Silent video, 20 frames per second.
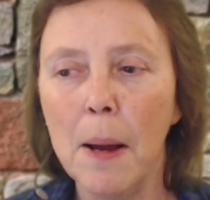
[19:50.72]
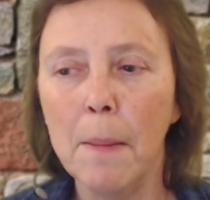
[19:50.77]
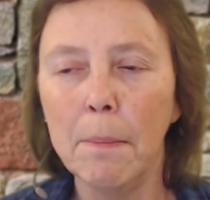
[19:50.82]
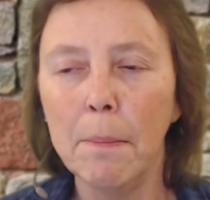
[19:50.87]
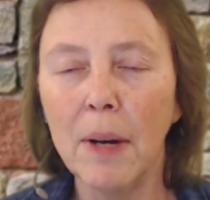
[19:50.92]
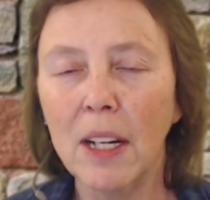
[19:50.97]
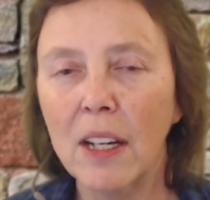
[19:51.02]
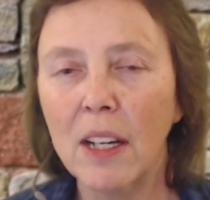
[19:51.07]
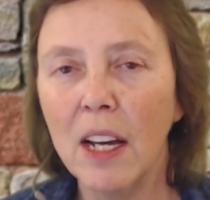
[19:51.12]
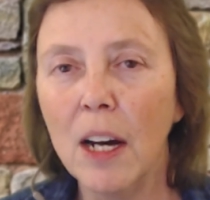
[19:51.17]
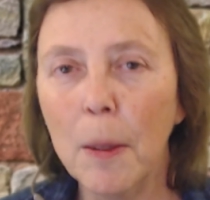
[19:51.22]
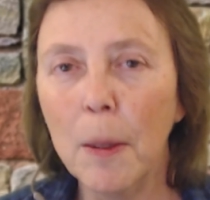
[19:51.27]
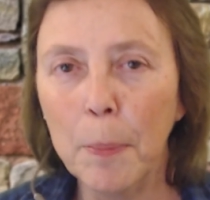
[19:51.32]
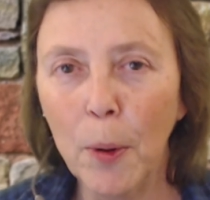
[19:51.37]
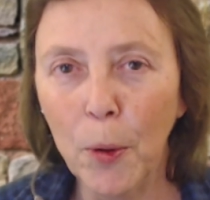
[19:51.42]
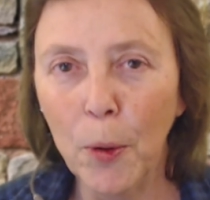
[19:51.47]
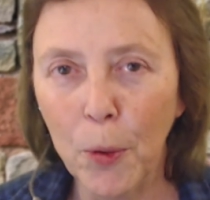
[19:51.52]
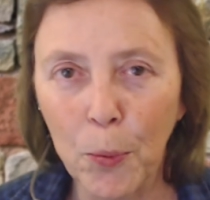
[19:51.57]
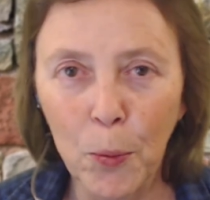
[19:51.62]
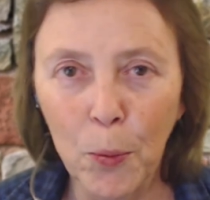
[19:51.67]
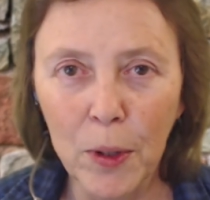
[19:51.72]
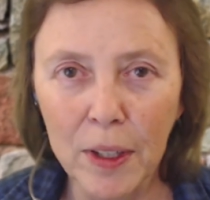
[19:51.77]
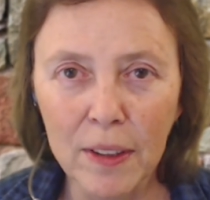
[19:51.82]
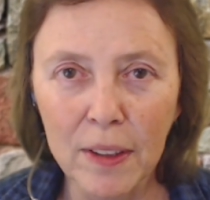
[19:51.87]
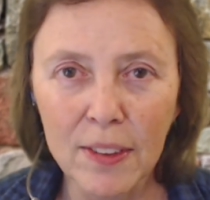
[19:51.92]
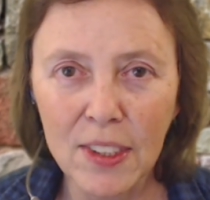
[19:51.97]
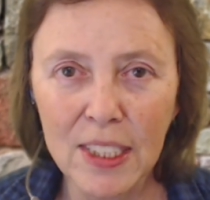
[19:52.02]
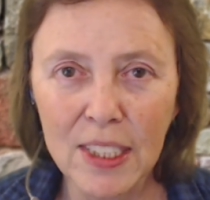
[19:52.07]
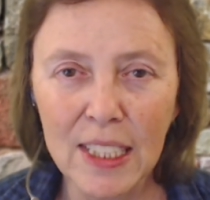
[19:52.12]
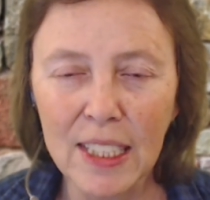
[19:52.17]
But coupled
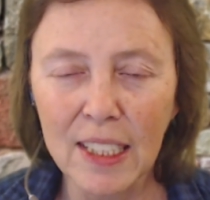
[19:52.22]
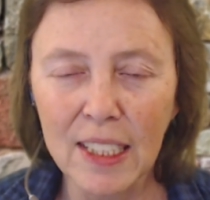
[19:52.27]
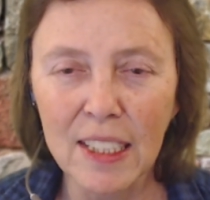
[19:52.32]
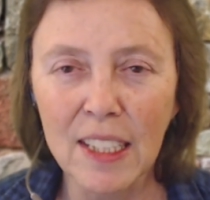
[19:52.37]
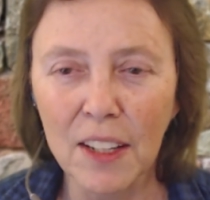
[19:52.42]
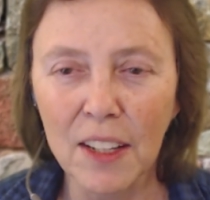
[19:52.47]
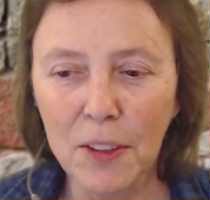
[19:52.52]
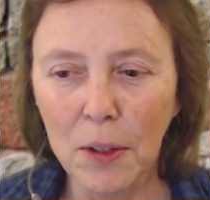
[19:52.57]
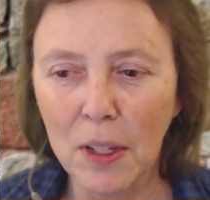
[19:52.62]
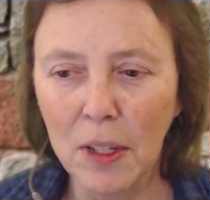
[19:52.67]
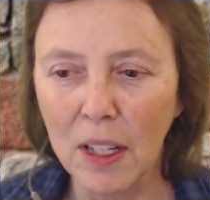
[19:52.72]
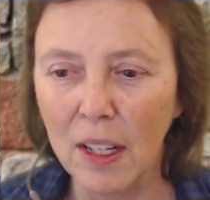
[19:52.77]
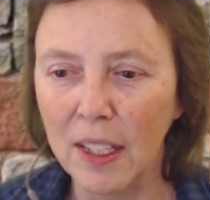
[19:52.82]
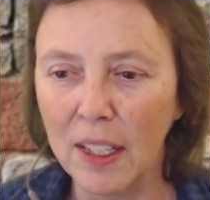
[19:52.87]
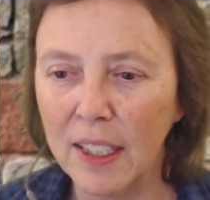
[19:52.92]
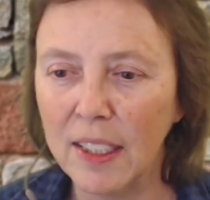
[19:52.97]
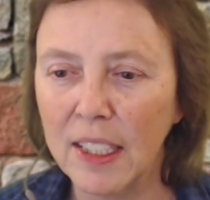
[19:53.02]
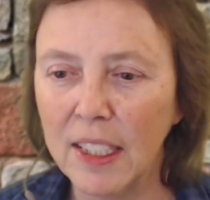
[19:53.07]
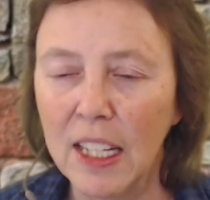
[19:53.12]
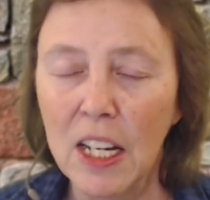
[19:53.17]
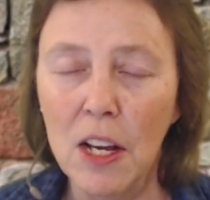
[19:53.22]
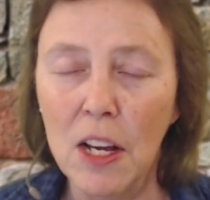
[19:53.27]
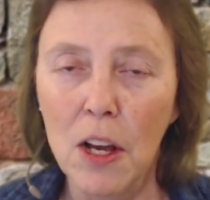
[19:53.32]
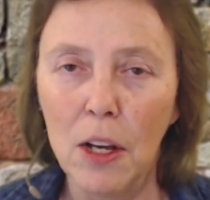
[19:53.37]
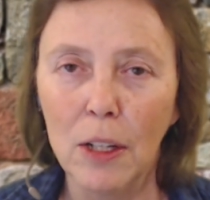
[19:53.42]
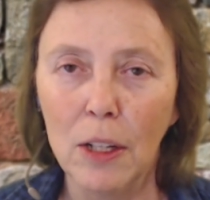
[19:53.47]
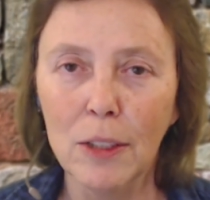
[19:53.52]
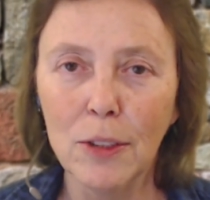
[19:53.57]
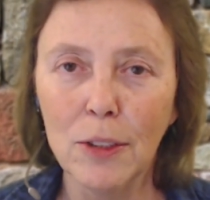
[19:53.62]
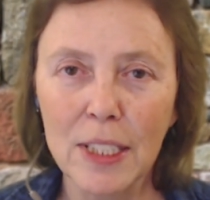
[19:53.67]
with seeing another client
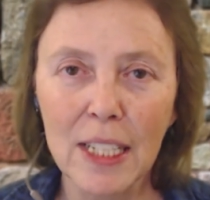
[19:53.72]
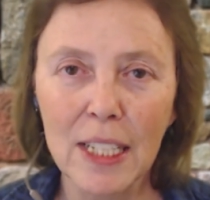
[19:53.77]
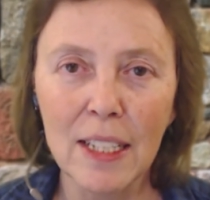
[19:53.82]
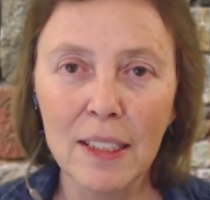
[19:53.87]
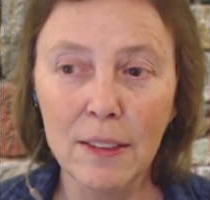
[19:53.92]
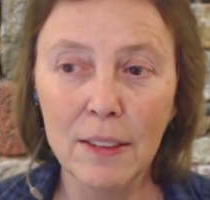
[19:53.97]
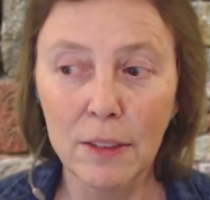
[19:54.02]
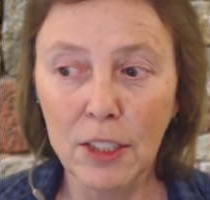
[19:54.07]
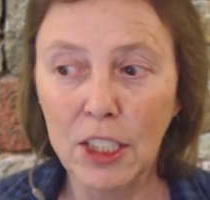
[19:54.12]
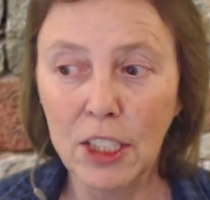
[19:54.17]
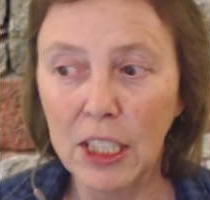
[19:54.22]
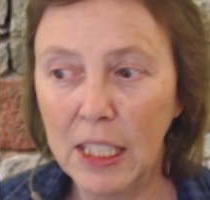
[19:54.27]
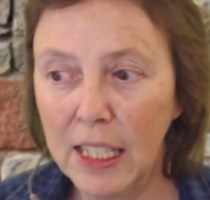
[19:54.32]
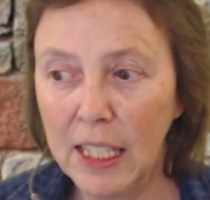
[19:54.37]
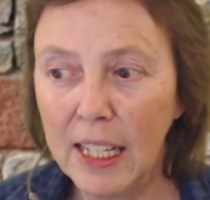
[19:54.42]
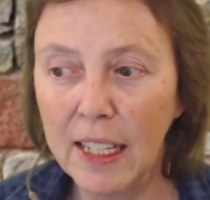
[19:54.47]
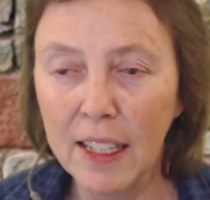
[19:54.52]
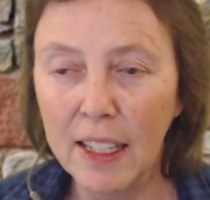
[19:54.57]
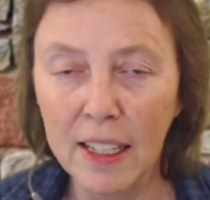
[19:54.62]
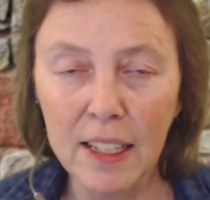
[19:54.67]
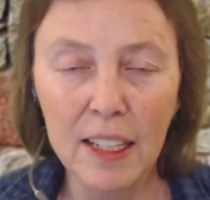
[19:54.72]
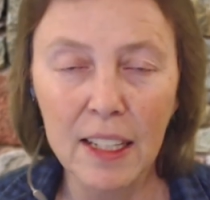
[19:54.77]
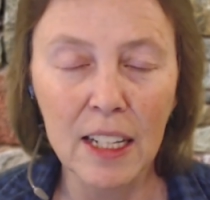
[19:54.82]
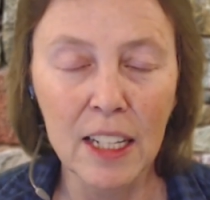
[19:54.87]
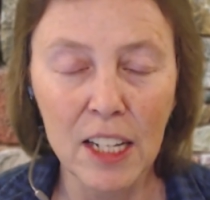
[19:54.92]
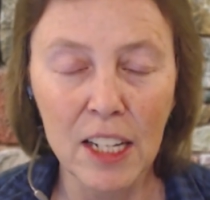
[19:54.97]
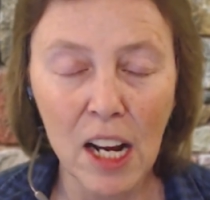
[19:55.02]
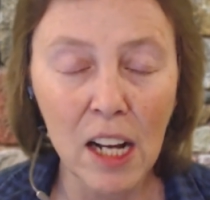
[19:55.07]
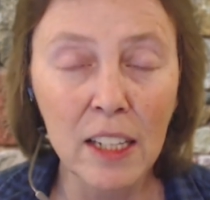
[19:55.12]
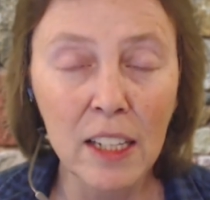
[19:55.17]
who said she hit
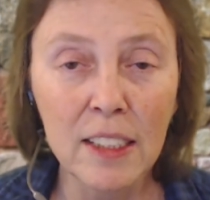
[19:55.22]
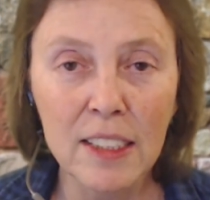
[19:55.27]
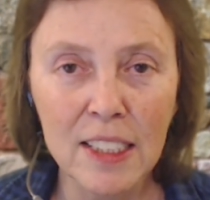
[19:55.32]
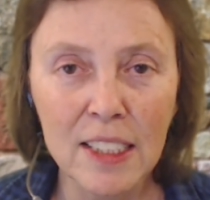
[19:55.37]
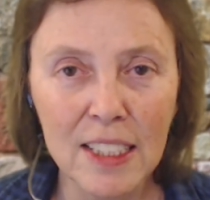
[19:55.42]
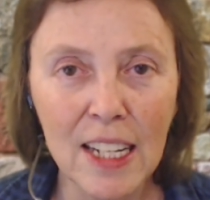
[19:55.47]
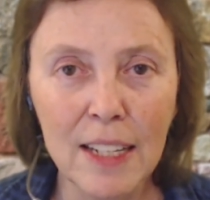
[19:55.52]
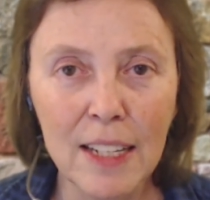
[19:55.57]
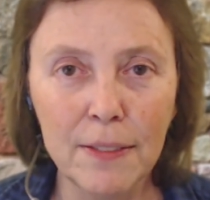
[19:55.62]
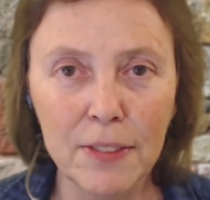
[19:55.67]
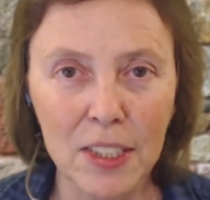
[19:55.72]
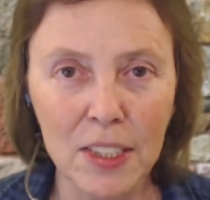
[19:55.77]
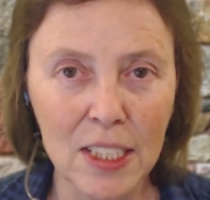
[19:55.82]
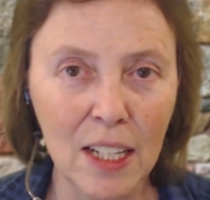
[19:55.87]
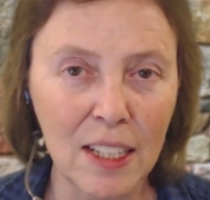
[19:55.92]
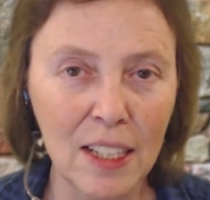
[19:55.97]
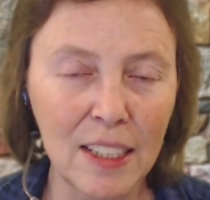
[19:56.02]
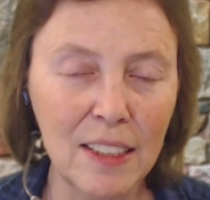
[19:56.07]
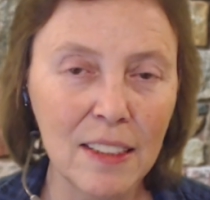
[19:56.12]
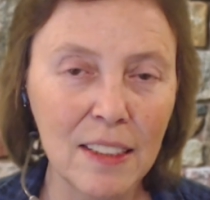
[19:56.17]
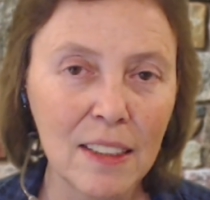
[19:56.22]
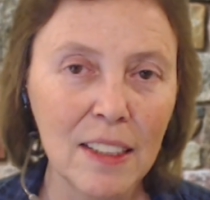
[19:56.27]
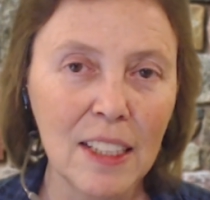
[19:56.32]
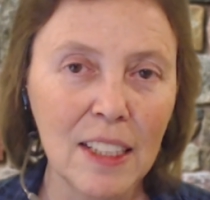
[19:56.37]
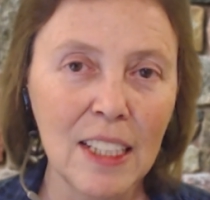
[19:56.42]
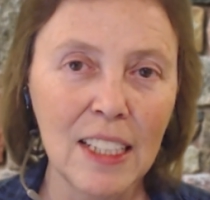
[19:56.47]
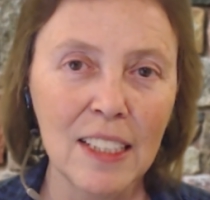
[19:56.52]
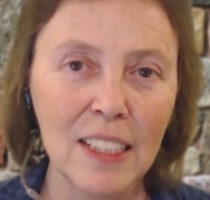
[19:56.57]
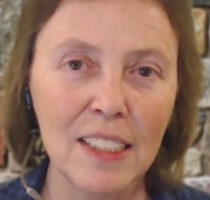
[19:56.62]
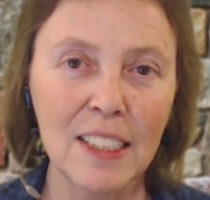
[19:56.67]
an unsafe site
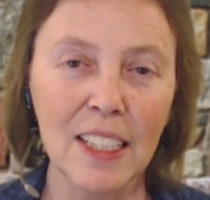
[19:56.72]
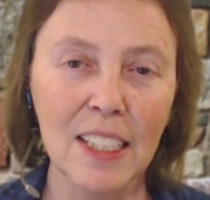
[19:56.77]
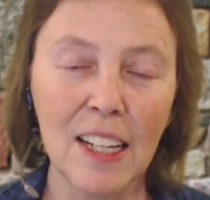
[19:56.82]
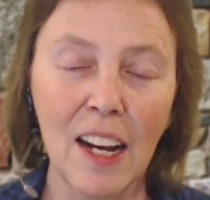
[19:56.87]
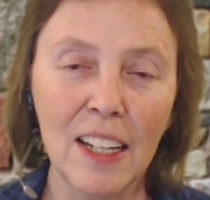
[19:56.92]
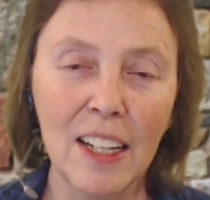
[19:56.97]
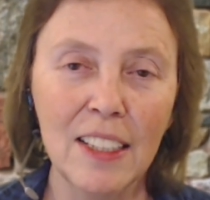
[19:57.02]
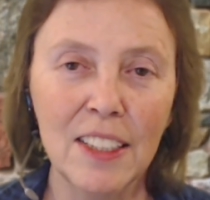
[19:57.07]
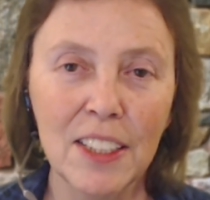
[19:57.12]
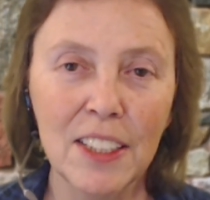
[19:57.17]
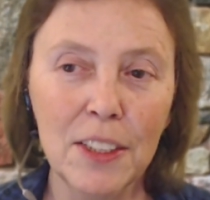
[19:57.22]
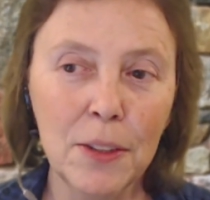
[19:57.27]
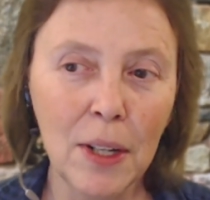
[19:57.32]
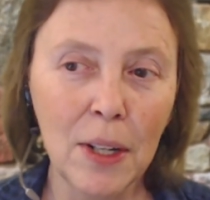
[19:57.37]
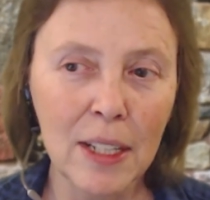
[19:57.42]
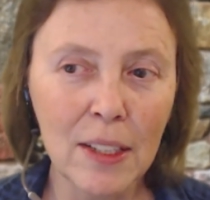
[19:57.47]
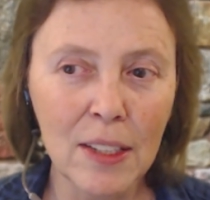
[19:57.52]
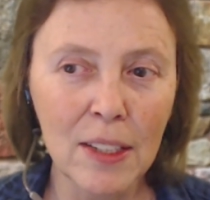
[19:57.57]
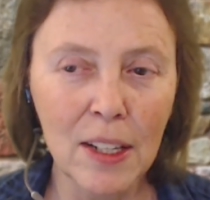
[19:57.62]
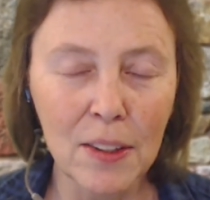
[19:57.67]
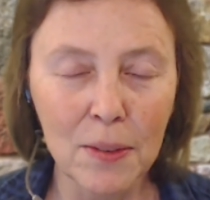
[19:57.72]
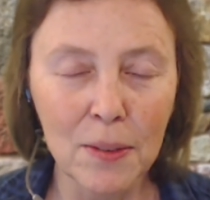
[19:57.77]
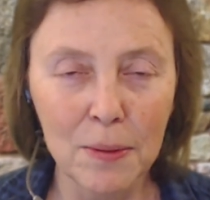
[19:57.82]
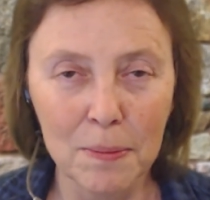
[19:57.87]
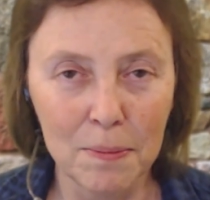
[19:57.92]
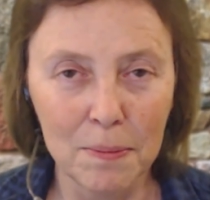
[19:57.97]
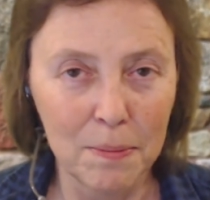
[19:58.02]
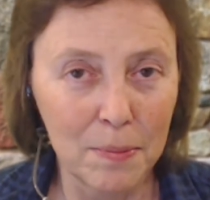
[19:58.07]
tonight too. I don't know.